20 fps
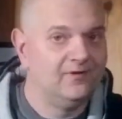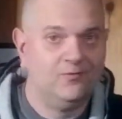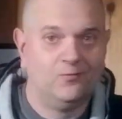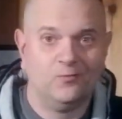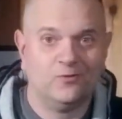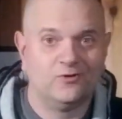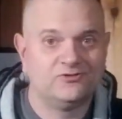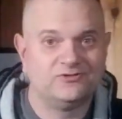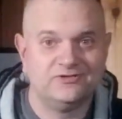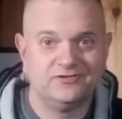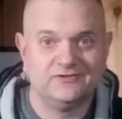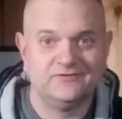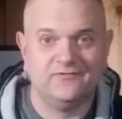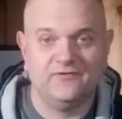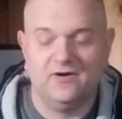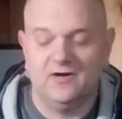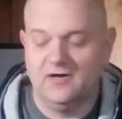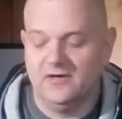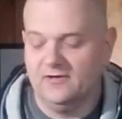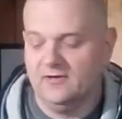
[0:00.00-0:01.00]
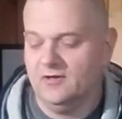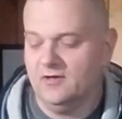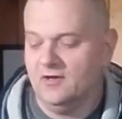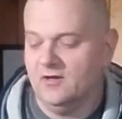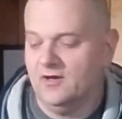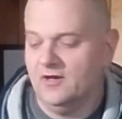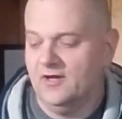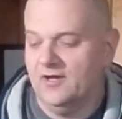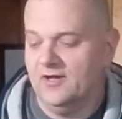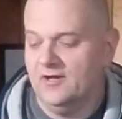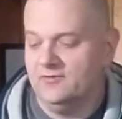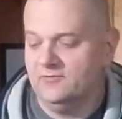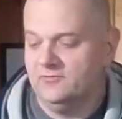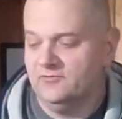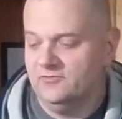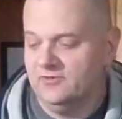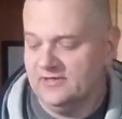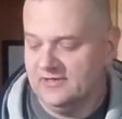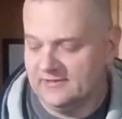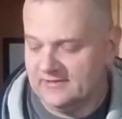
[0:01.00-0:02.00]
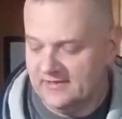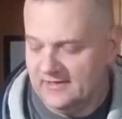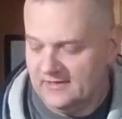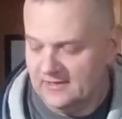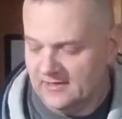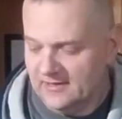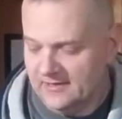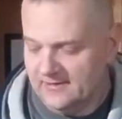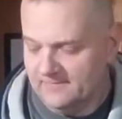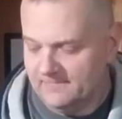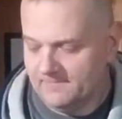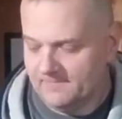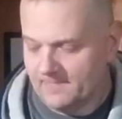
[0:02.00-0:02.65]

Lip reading: works just fine. And you get the headlight.